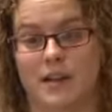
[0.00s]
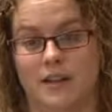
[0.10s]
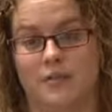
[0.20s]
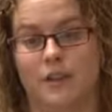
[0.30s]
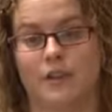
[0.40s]

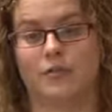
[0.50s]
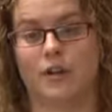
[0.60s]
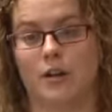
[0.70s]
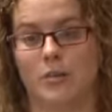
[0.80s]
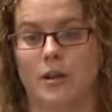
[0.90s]
underfunded for
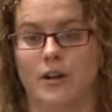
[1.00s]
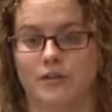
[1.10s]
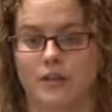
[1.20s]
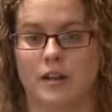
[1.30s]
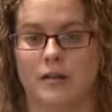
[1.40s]
a long period
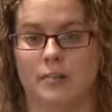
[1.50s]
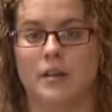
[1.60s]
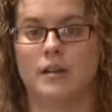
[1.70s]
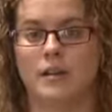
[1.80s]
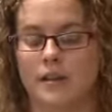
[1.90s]
of time.
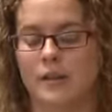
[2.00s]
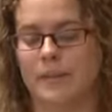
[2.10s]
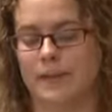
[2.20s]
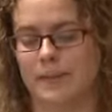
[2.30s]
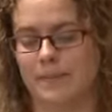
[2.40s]

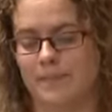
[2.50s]
Yeah.